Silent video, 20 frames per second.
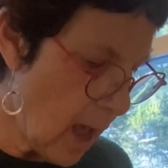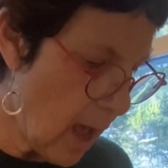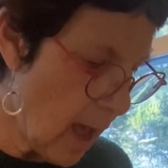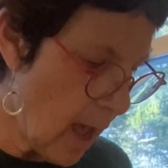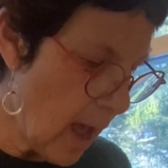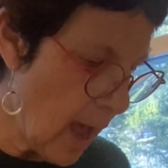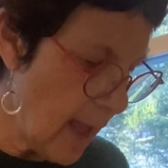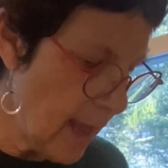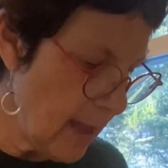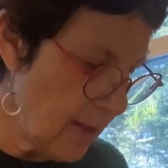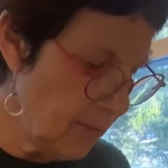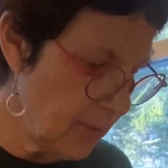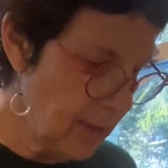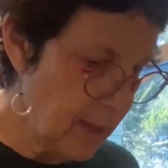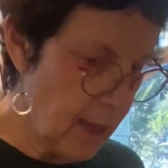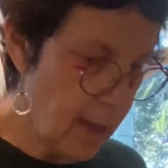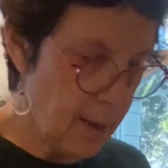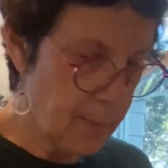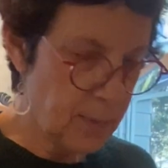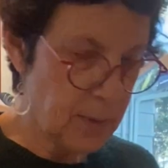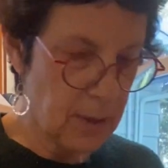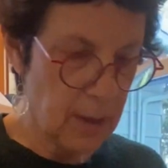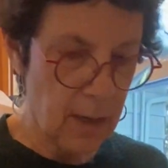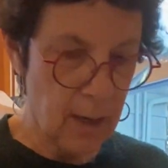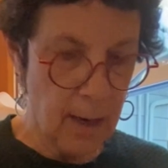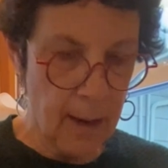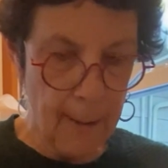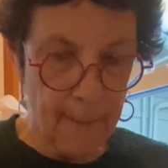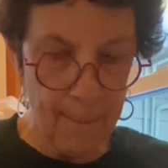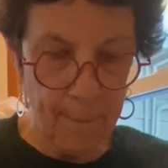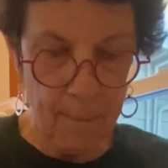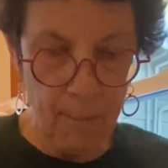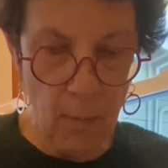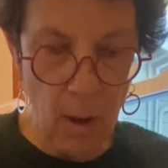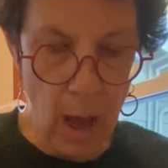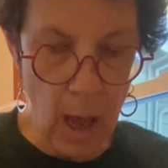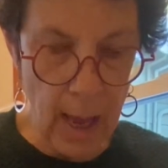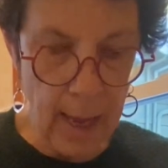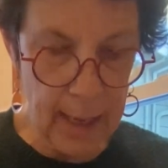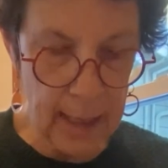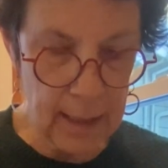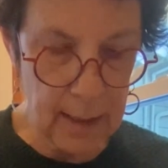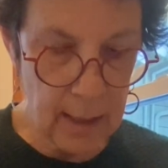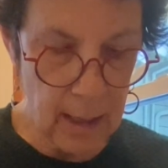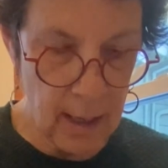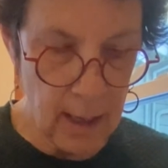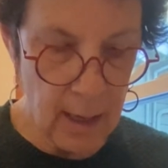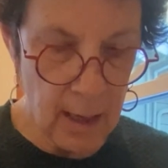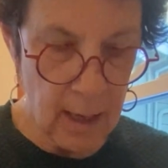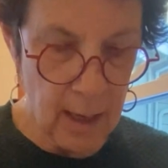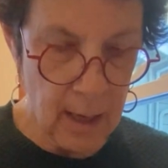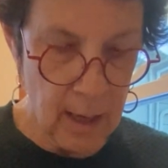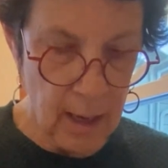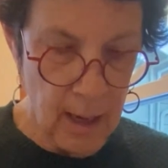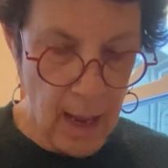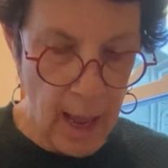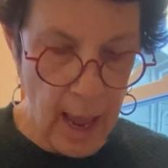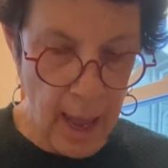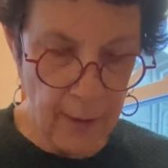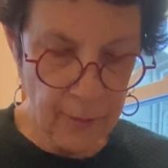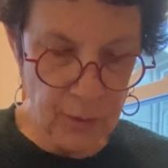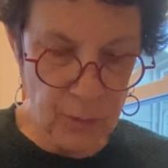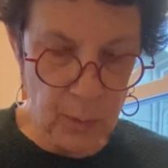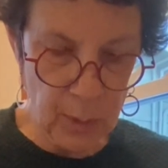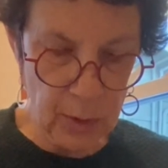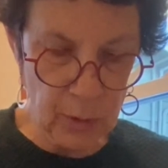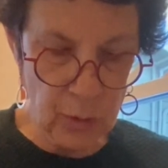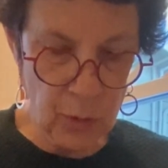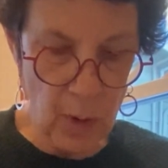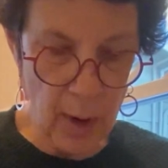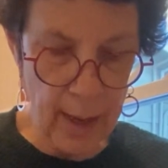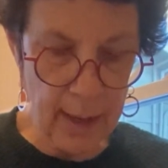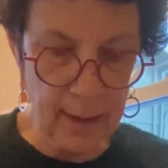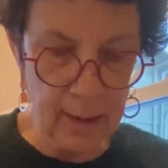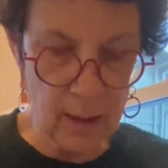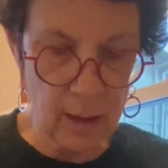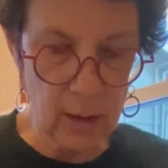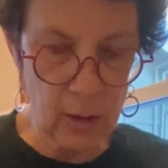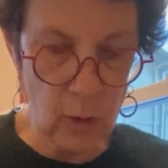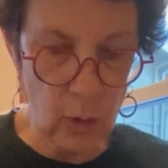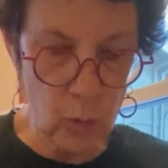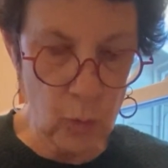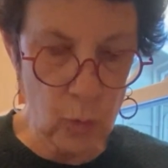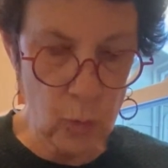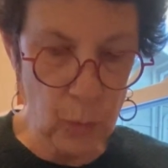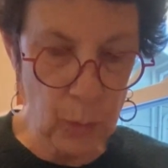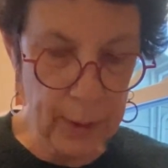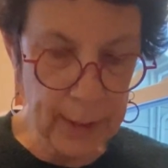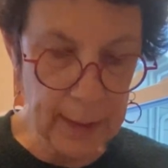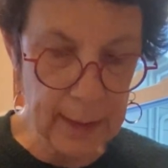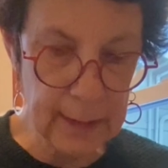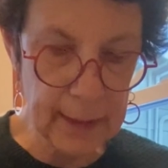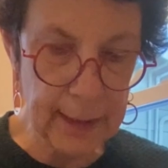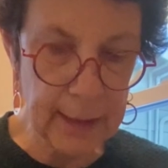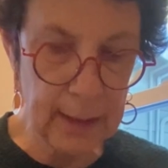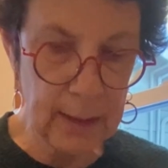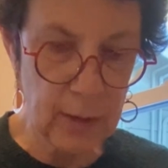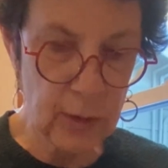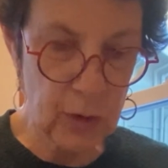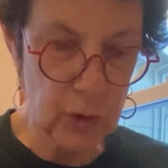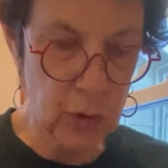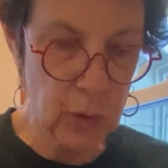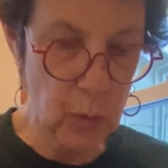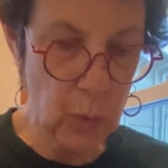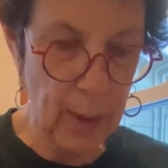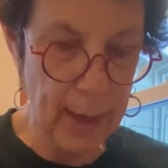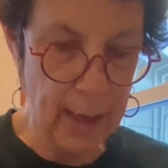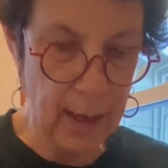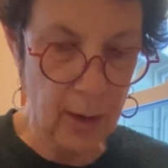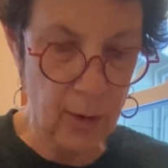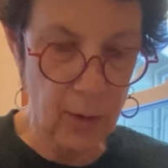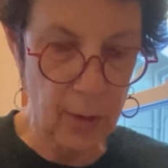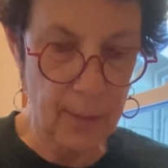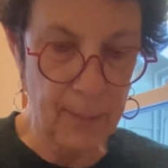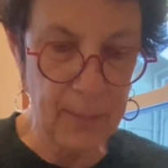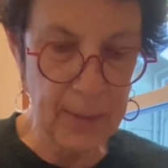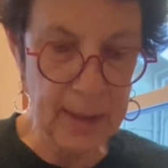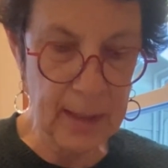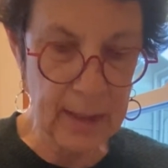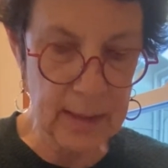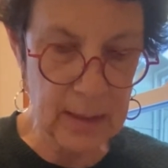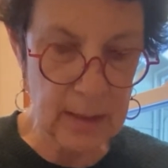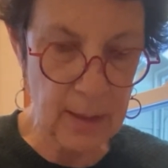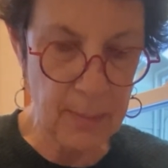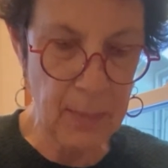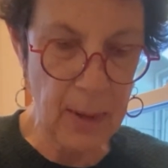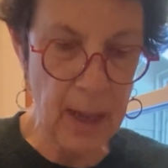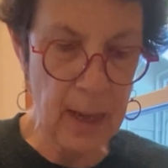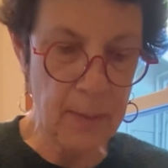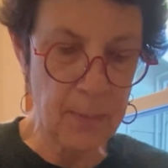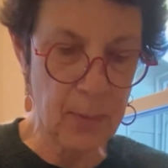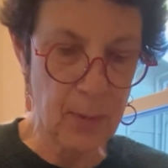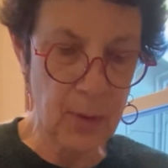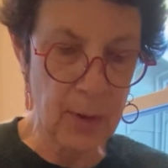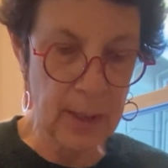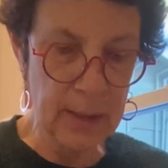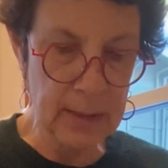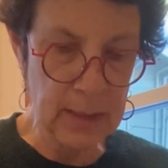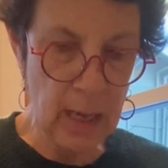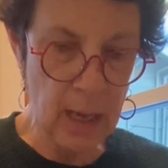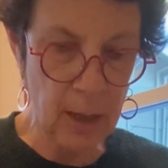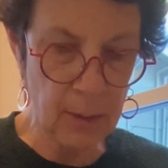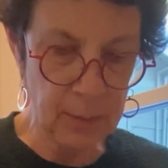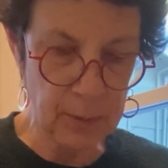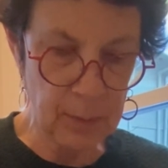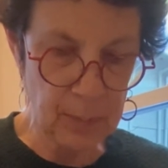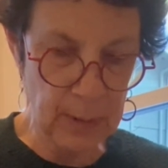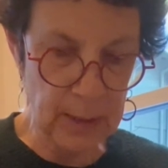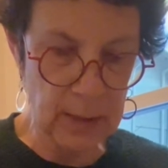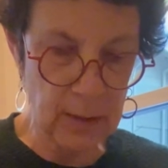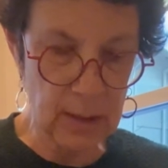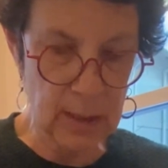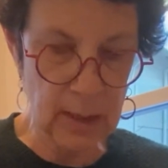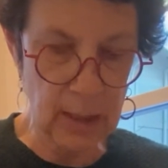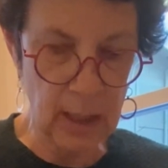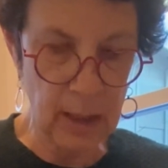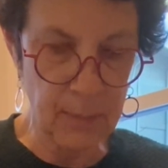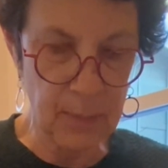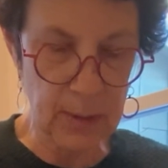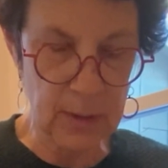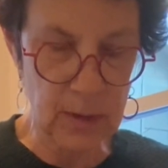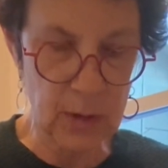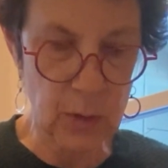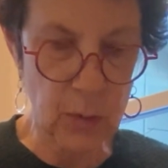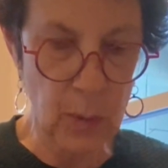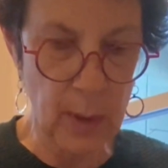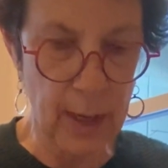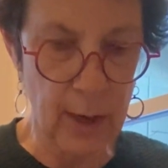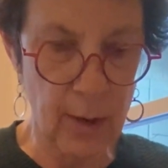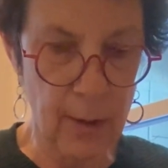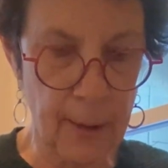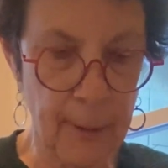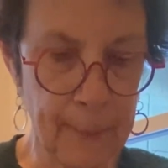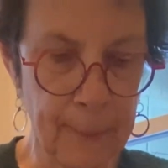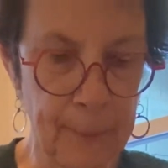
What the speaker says: I have kept my half square triangle really square because the paper has helped me to keep it square.